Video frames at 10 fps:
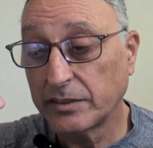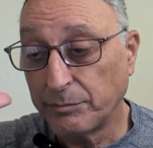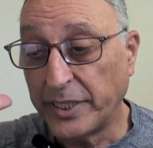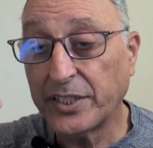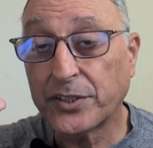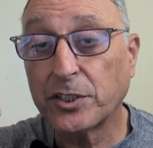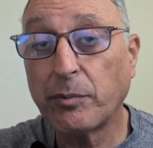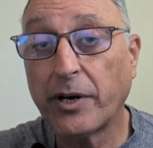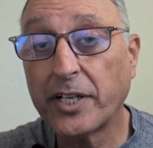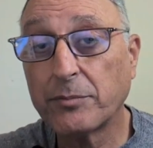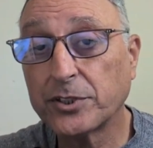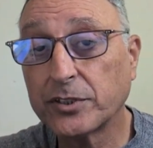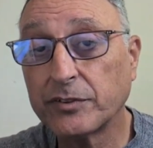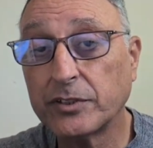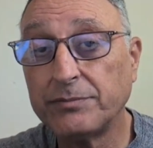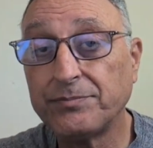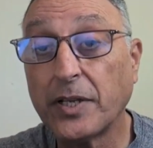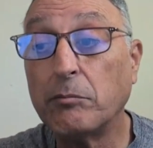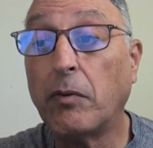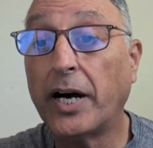Be a third-party observer.
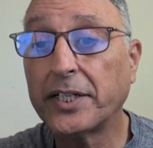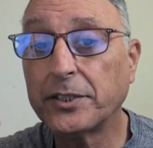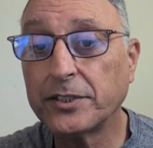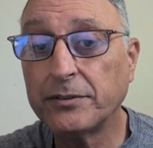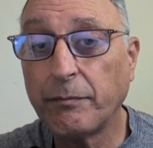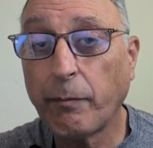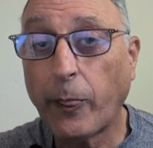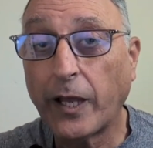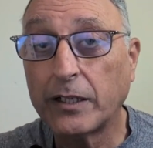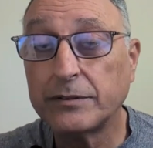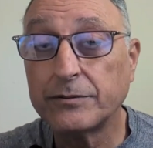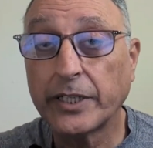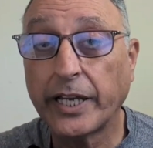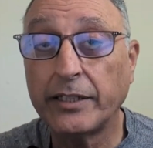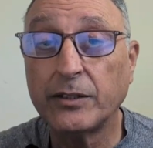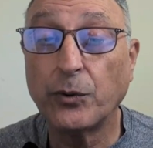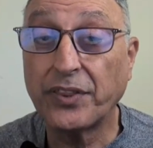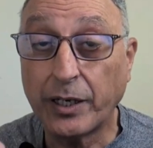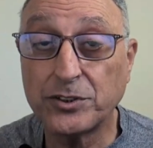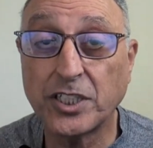Monitor, okay,
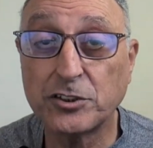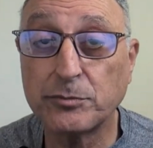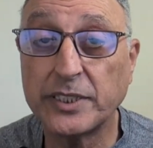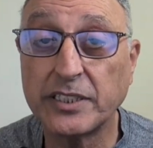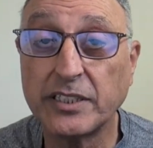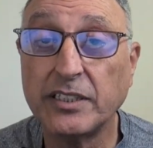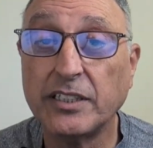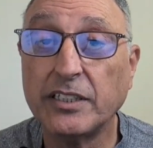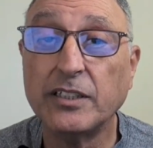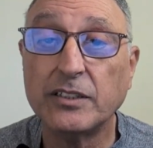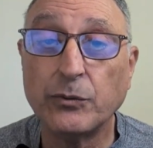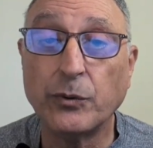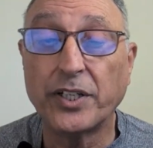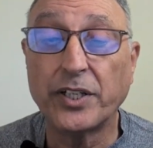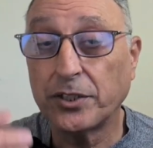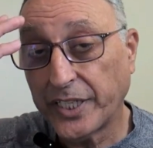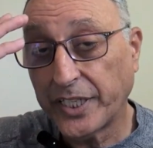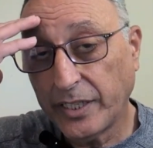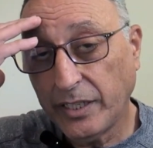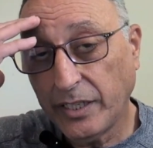without judgment, what you're
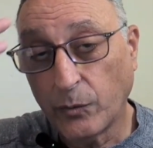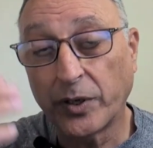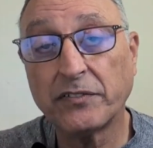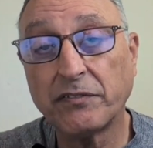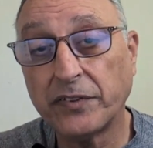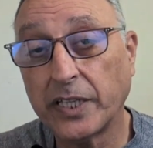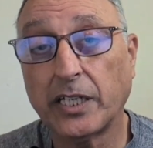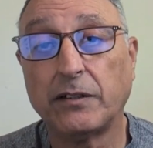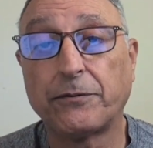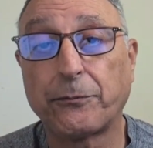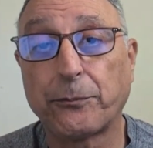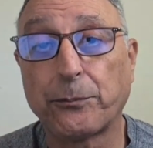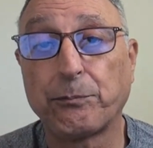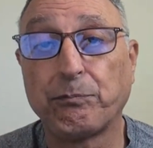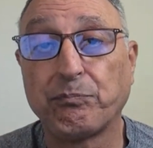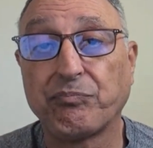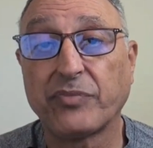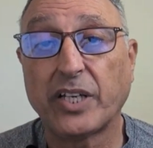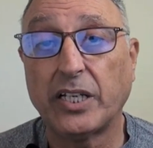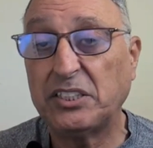thinking, what you're feeling,
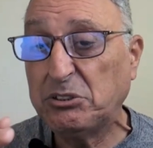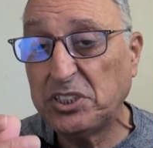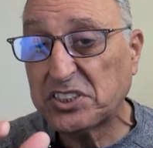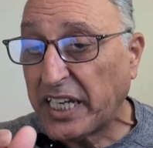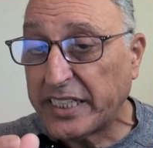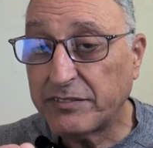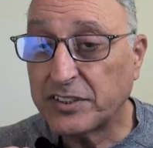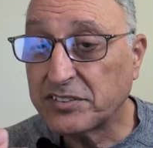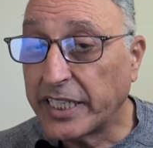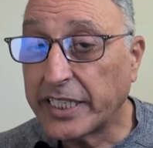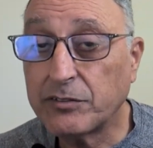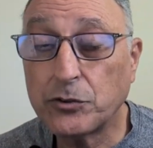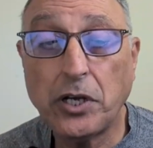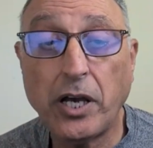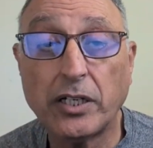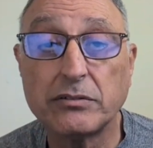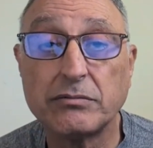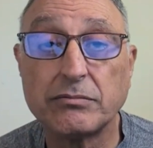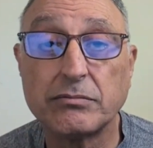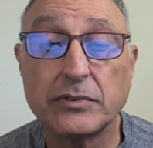and you decide if it's negative or not.
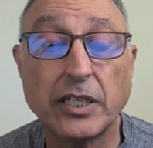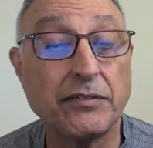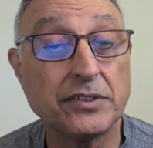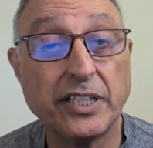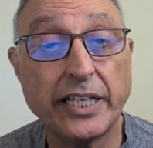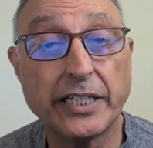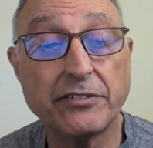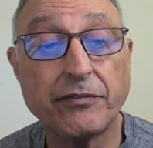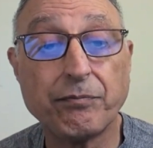If it's negative,